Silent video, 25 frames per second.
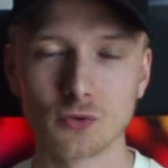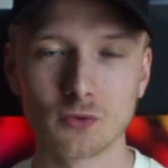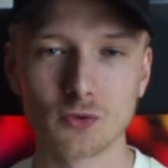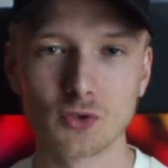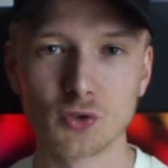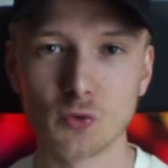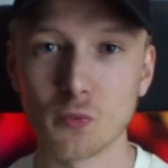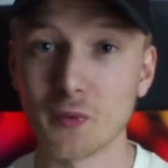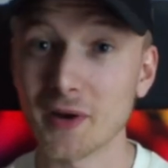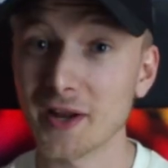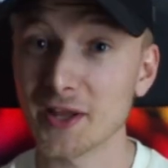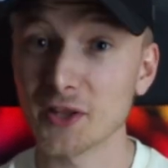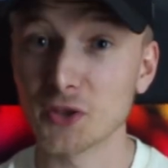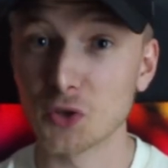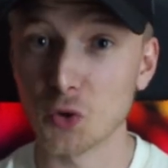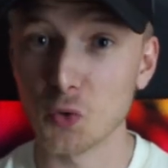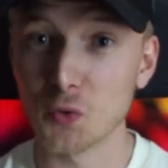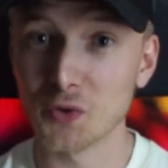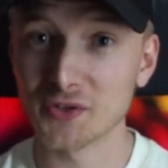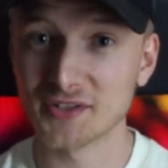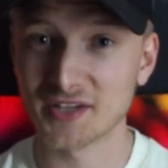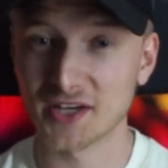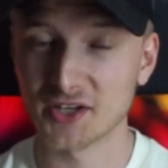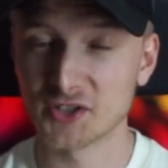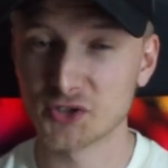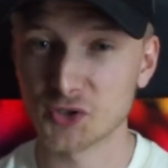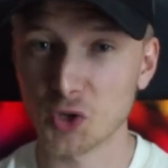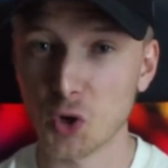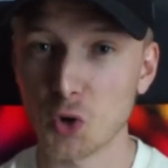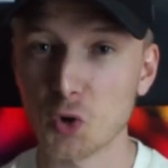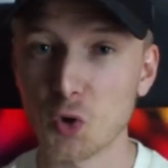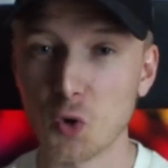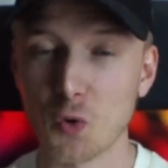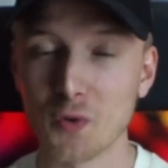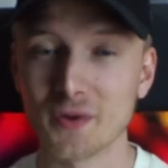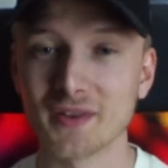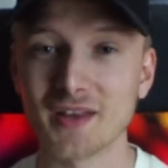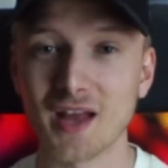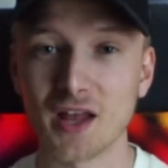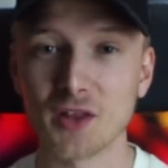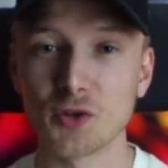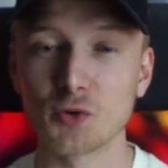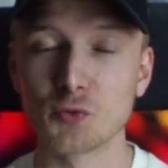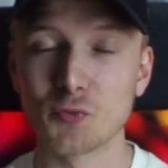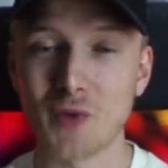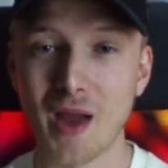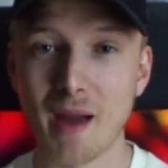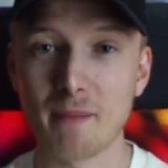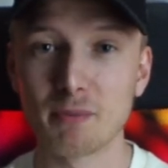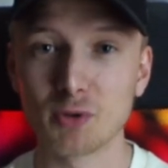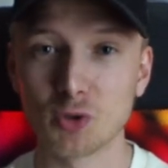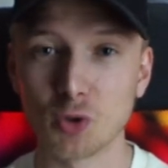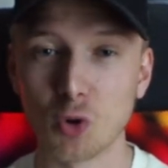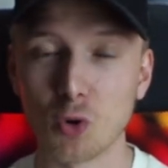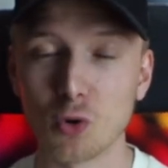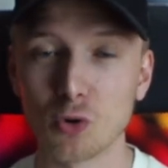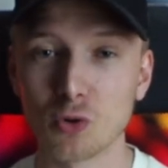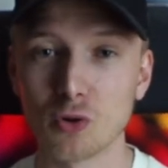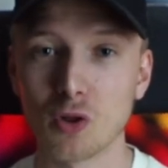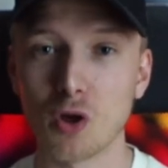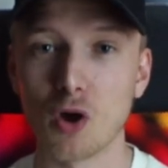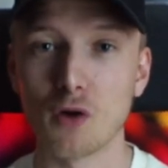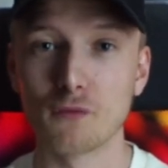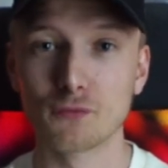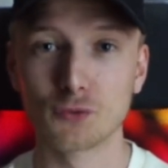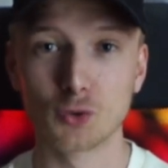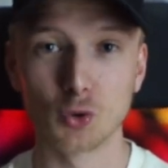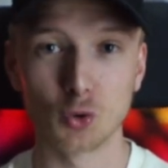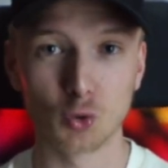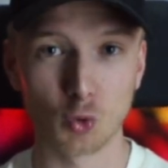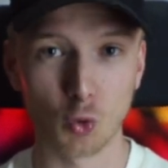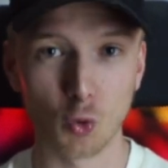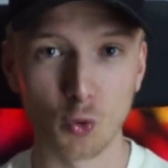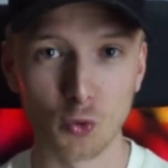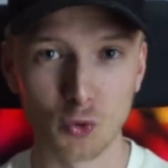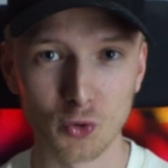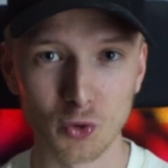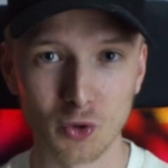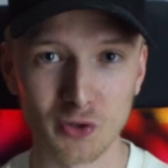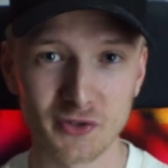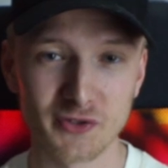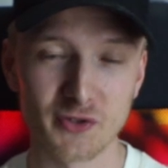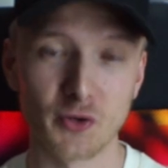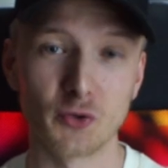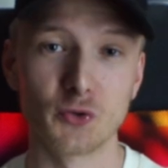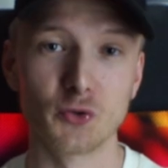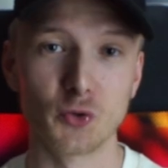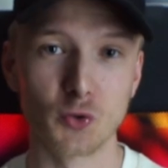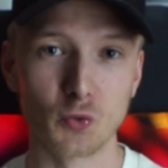So what I do is I start going down the rabbit hole of tutorials on